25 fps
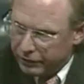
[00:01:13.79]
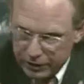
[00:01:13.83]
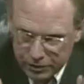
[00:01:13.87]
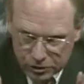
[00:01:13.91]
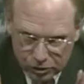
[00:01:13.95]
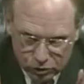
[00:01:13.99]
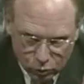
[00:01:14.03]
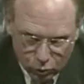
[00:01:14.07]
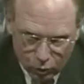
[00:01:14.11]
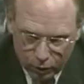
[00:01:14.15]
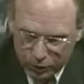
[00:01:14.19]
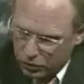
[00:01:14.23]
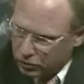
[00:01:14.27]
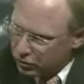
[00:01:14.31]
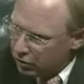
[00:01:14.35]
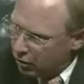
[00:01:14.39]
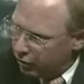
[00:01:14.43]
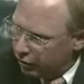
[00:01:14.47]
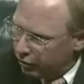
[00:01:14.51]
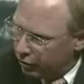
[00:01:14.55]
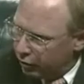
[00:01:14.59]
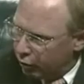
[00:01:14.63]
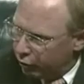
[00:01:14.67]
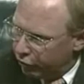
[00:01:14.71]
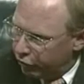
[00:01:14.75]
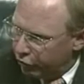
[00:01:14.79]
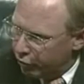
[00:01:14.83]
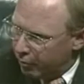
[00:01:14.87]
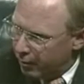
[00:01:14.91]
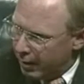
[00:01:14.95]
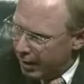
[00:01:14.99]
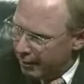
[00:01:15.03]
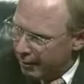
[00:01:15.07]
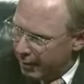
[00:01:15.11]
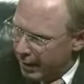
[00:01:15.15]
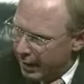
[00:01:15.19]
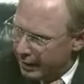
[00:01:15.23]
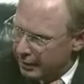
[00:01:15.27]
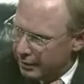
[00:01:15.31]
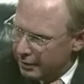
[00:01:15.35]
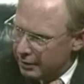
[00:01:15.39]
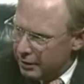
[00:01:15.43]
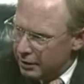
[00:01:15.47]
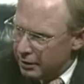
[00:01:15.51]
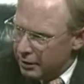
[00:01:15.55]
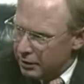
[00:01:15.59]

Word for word: this is what's starting to go through my mind.